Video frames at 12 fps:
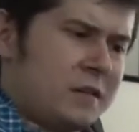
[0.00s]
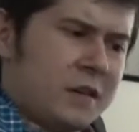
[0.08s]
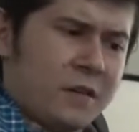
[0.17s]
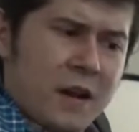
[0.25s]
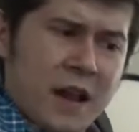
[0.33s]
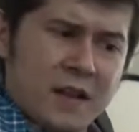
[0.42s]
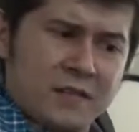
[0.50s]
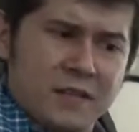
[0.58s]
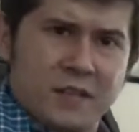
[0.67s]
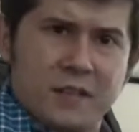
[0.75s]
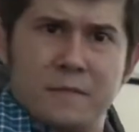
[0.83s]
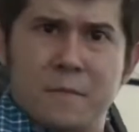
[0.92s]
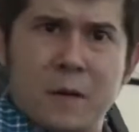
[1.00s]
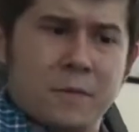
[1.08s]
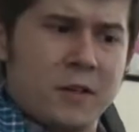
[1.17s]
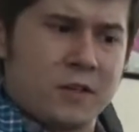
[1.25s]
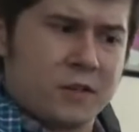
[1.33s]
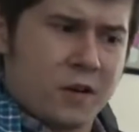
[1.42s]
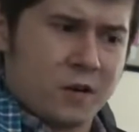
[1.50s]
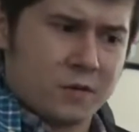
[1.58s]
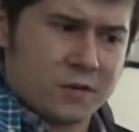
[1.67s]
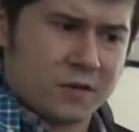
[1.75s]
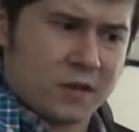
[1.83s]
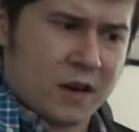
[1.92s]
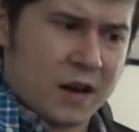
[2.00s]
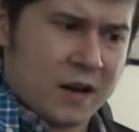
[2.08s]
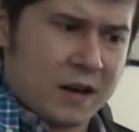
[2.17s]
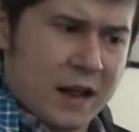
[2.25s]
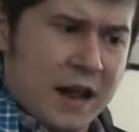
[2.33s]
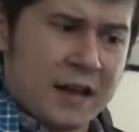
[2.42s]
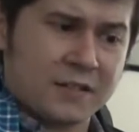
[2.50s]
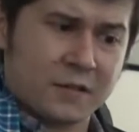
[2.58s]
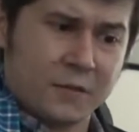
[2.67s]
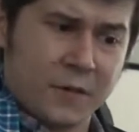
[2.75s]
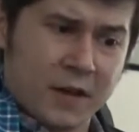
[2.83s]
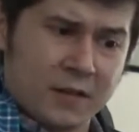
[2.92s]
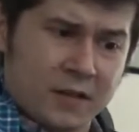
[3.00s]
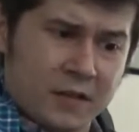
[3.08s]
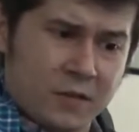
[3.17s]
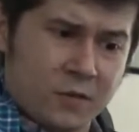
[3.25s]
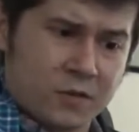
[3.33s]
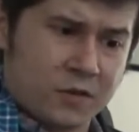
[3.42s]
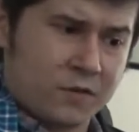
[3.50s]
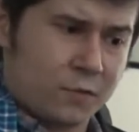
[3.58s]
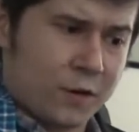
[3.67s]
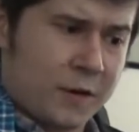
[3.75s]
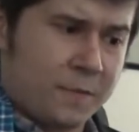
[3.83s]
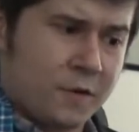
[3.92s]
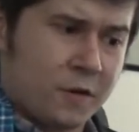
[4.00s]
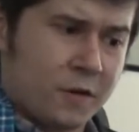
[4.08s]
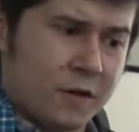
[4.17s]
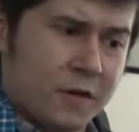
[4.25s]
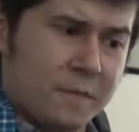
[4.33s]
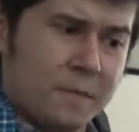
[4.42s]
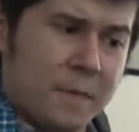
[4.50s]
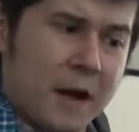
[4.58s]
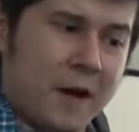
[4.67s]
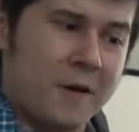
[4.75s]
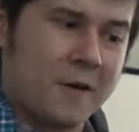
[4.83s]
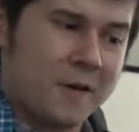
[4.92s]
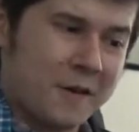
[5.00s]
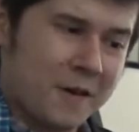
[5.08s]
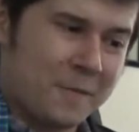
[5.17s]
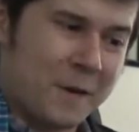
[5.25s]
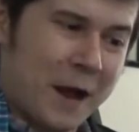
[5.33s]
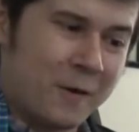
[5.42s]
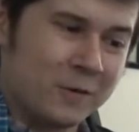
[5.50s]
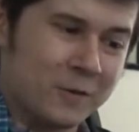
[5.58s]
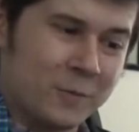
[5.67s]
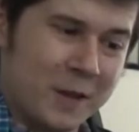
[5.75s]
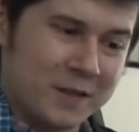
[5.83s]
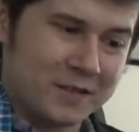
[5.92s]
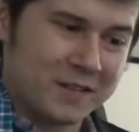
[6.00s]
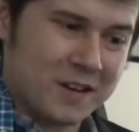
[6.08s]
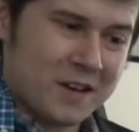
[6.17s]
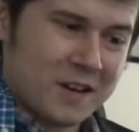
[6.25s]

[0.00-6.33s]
Dear Antic Mumkey Jones, I asseverate that you should reap your emolument,